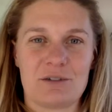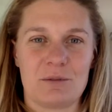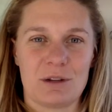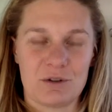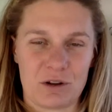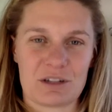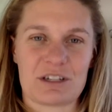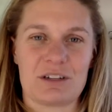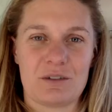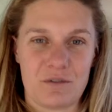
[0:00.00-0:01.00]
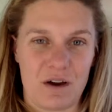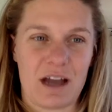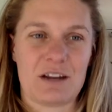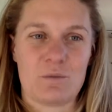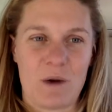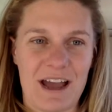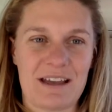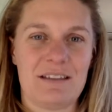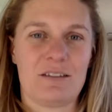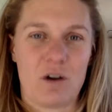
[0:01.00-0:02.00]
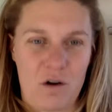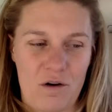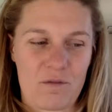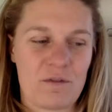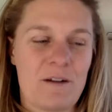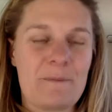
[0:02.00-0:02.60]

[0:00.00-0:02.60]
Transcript: to acknowledge and to find ways of